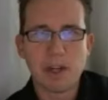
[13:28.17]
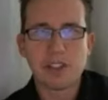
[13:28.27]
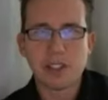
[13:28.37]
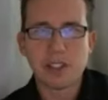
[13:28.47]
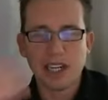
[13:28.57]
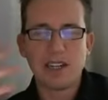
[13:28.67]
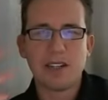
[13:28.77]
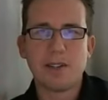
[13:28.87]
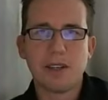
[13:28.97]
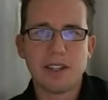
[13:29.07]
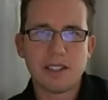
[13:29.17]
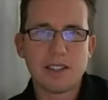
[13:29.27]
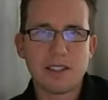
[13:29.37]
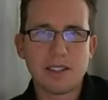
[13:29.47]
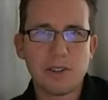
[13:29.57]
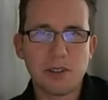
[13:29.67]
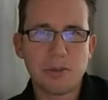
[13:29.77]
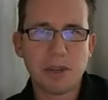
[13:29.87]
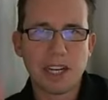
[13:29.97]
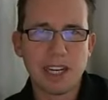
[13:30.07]
watching now on YouTube
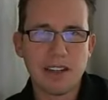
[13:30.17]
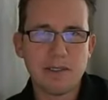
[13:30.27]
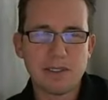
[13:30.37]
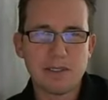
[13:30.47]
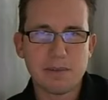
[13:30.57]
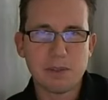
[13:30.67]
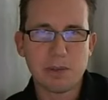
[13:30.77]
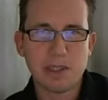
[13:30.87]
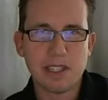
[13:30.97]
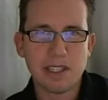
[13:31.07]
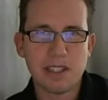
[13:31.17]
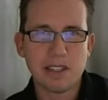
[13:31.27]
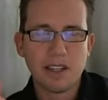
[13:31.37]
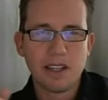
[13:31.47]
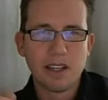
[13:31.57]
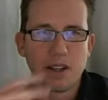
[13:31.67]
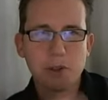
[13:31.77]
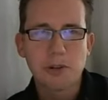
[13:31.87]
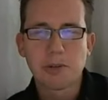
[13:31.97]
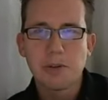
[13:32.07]
Live and Twit and on the
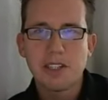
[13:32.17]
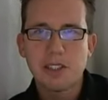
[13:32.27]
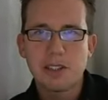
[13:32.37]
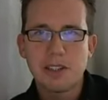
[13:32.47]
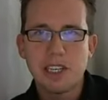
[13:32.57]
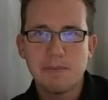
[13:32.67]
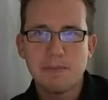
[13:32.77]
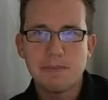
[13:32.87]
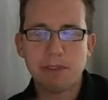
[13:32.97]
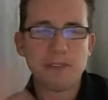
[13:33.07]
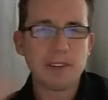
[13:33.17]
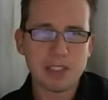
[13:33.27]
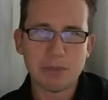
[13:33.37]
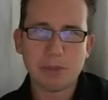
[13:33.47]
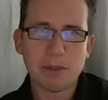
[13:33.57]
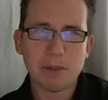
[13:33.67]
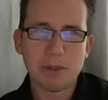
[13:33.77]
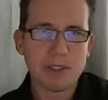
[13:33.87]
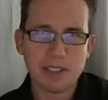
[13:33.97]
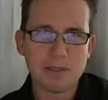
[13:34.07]
Google Plus stream and
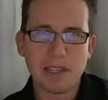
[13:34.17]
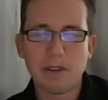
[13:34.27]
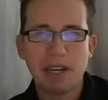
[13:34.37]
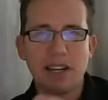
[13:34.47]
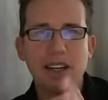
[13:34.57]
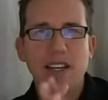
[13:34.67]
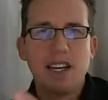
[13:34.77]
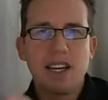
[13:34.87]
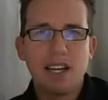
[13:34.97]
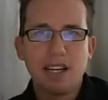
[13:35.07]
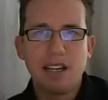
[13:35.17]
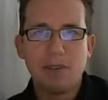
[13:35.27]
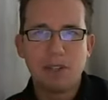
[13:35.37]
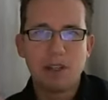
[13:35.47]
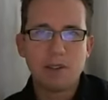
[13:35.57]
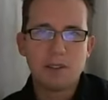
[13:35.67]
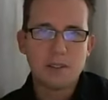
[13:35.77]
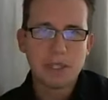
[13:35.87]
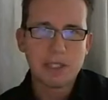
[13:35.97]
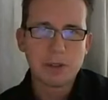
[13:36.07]
Facebook and everywhere. If you
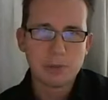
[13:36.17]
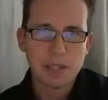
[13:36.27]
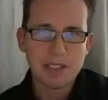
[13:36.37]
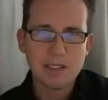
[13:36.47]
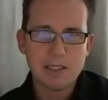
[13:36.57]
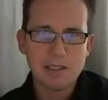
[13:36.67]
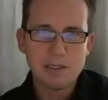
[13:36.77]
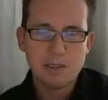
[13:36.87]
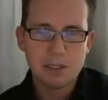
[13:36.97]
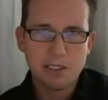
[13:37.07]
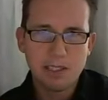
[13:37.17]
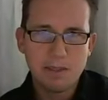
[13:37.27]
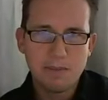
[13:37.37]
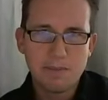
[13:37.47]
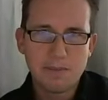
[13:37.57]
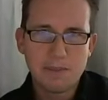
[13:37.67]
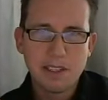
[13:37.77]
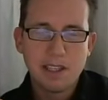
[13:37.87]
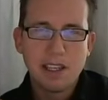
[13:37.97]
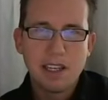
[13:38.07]
go to my Google Plus stream,
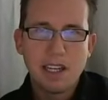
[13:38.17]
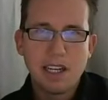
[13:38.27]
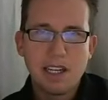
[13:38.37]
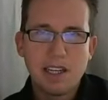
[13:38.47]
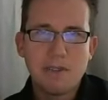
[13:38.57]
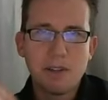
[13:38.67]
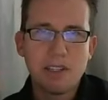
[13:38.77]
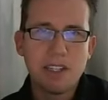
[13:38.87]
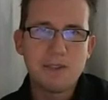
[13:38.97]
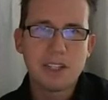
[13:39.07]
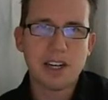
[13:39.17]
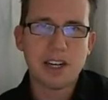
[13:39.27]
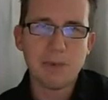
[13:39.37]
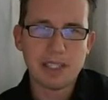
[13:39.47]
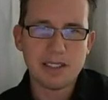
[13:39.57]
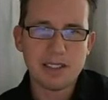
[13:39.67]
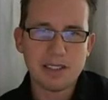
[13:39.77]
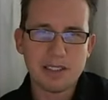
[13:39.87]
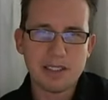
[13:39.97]
if you leave a comment,